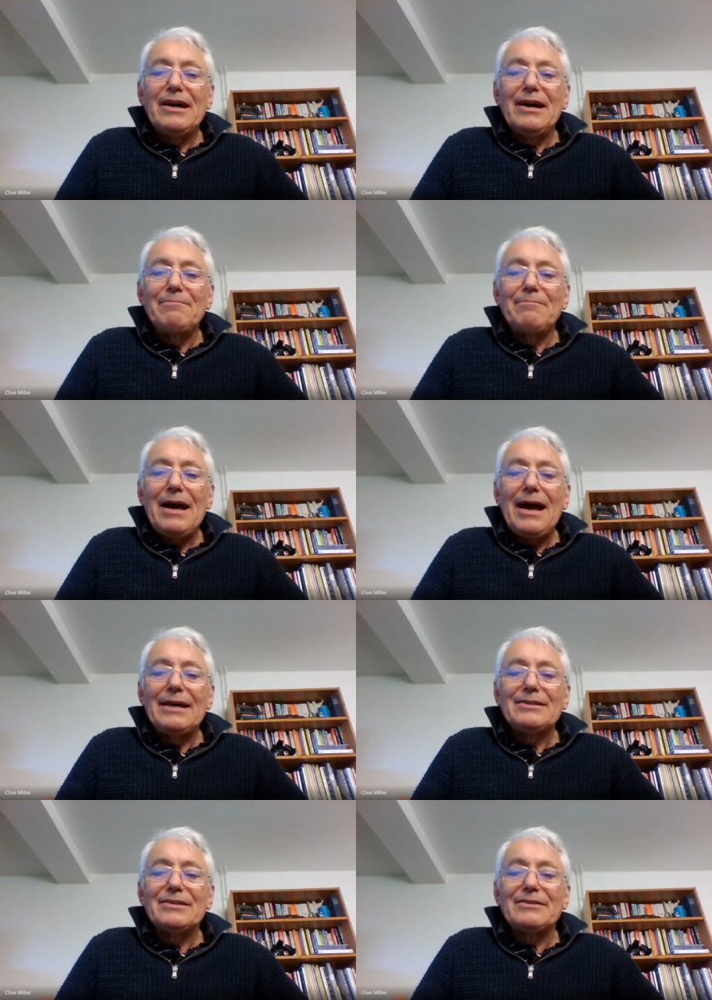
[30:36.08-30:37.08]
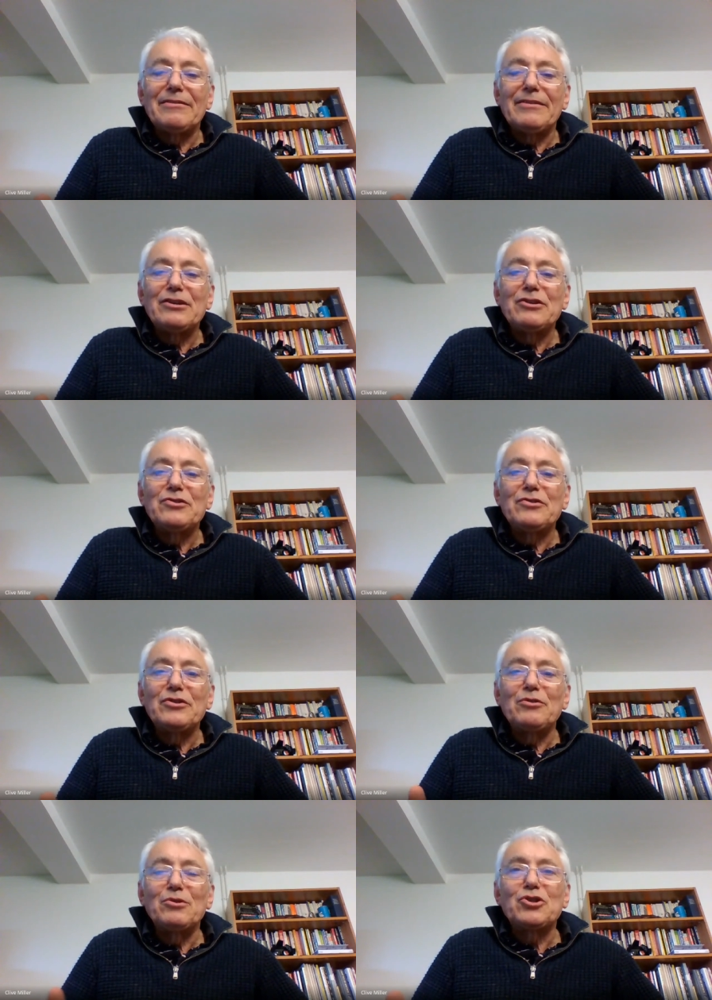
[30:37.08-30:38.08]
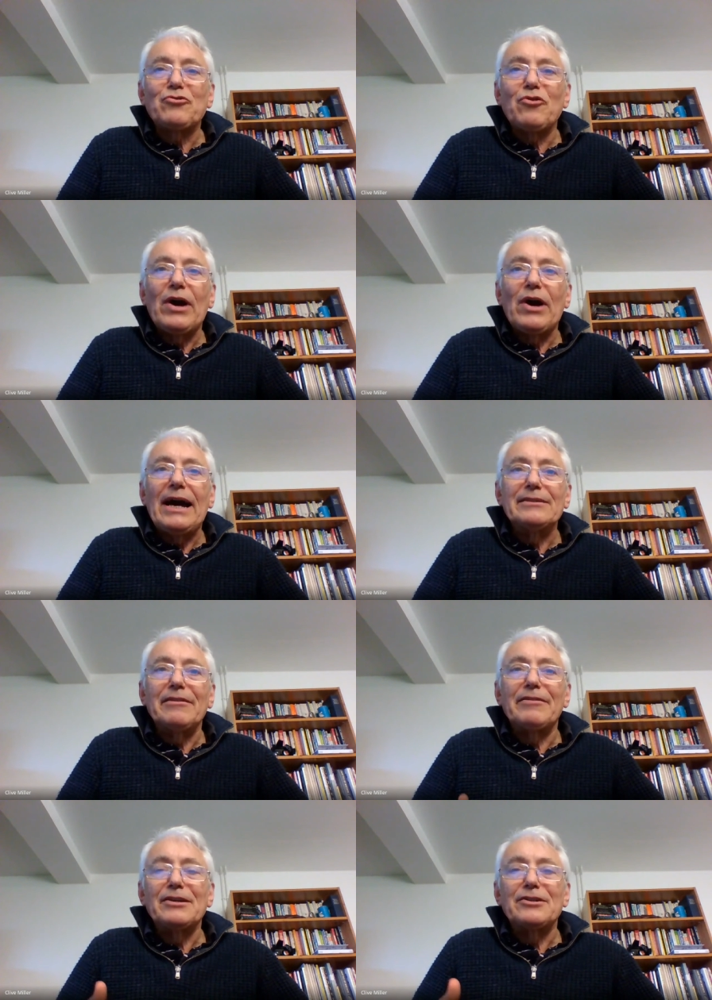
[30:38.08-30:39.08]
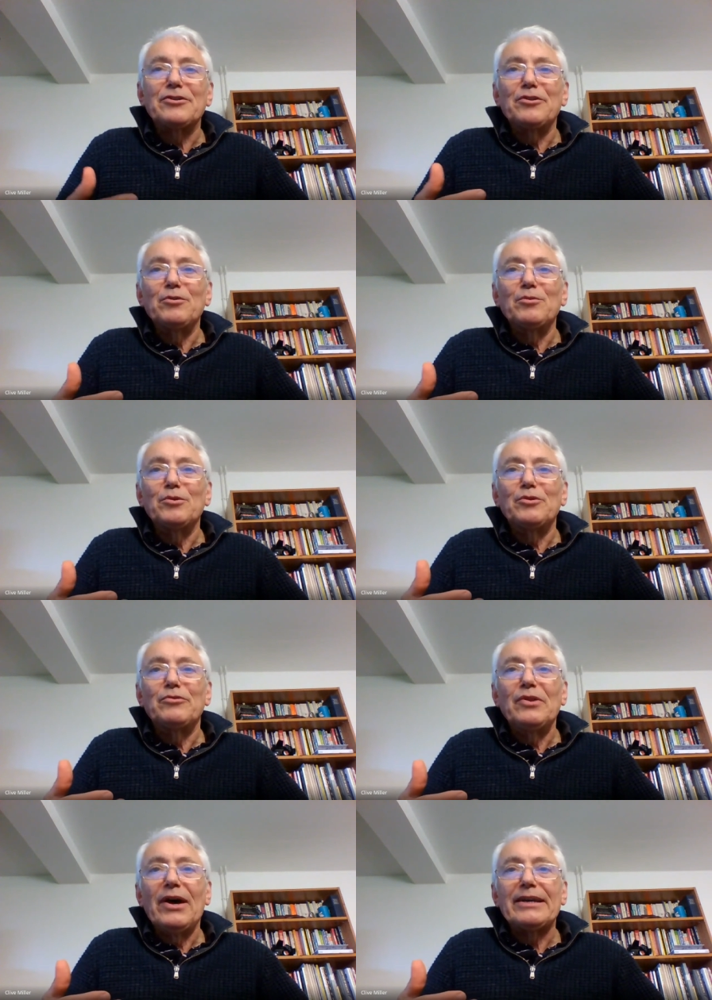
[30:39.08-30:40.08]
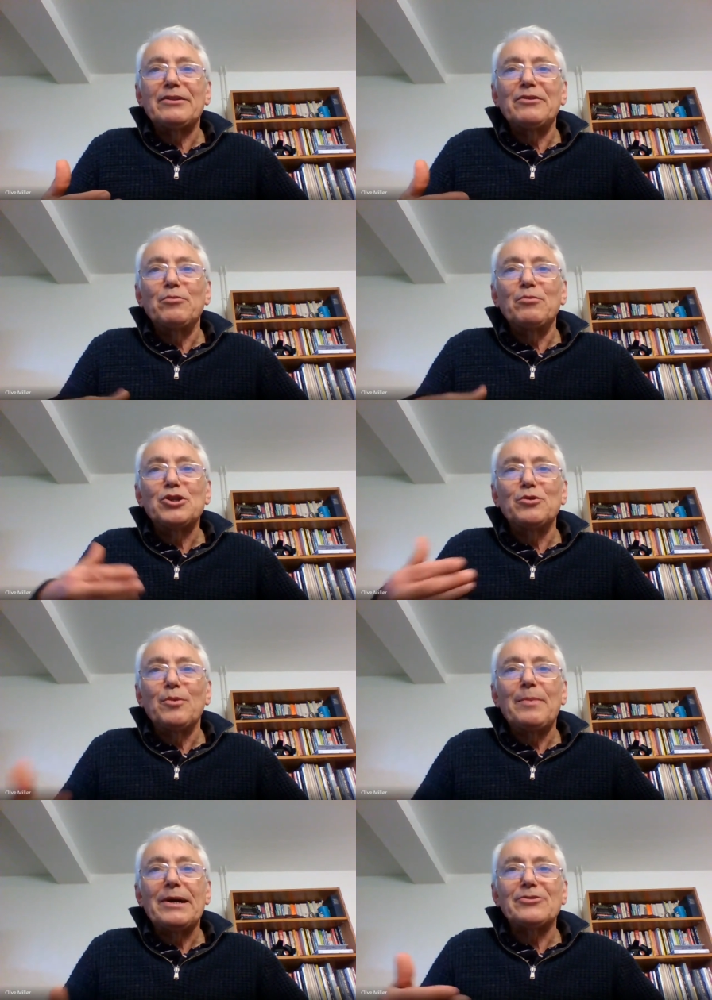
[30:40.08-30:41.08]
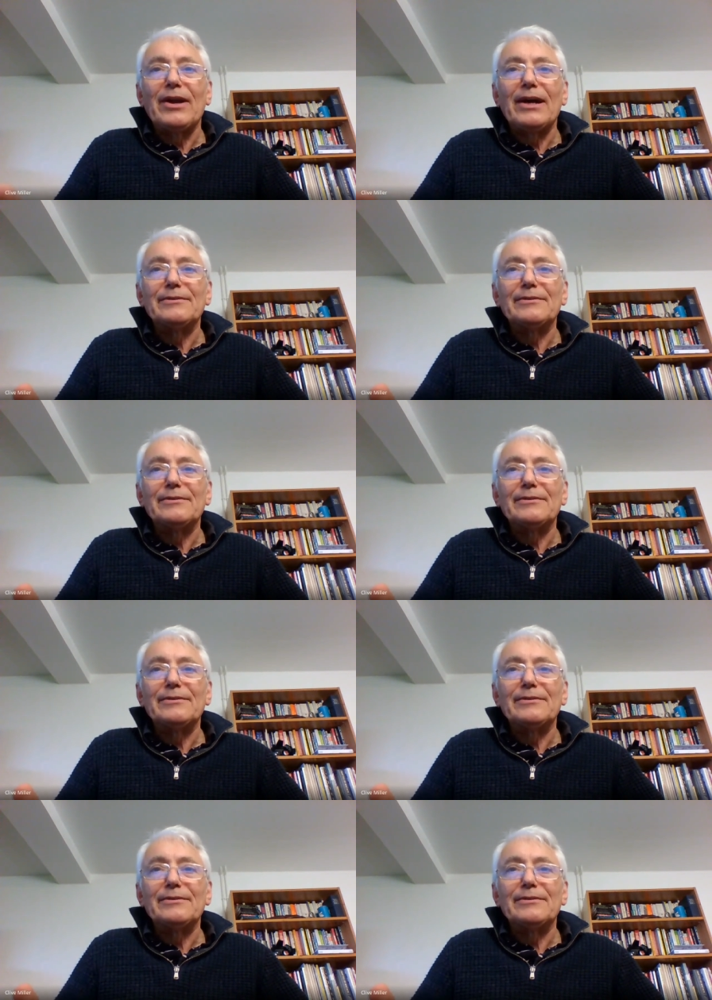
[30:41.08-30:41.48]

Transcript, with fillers: um, as the things that you were strong at, and the things that you would like, you wish you were better at?